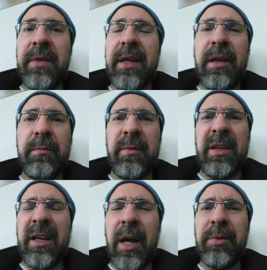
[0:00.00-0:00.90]
Again,
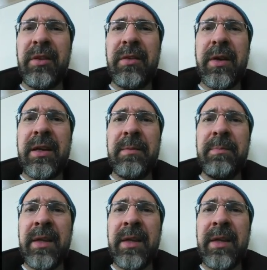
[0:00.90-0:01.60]
a couple of